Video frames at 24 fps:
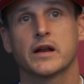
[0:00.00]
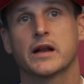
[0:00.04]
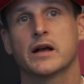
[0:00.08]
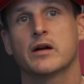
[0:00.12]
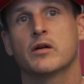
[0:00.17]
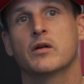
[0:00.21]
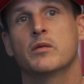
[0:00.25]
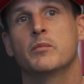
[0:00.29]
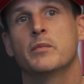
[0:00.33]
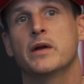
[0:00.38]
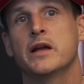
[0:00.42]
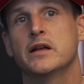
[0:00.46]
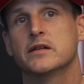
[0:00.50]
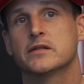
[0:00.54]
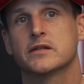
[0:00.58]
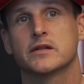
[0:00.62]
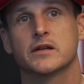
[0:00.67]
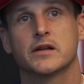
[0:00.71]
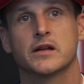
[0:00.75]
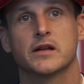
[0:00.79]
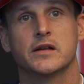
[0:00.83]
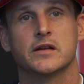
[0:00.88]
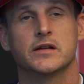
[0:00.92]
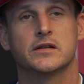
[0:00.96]
and how amazing
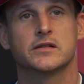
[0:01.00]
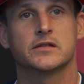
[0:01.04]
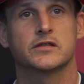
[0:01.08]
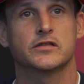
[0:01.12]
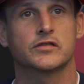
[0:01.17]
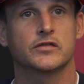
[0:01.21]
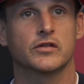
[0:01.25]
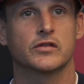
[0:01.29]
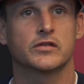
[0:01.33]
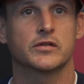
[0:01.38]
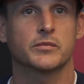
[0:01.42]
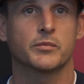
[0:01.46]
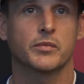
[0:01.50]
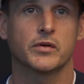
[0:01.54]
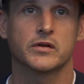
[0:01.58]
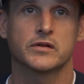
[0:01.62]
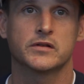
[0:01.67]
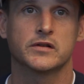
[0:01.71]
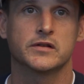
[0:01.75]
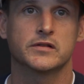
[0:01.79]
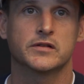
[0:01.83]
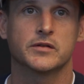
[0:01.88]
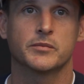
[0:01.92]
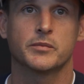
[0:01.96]
it is and start to
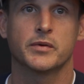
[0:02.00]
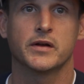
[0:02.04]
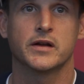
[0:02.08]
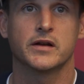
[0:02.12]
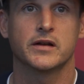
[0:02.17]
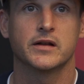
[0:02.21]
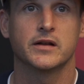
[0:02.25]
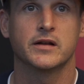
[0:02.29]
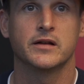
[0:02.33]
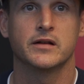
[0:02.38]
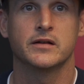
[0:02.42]
participate in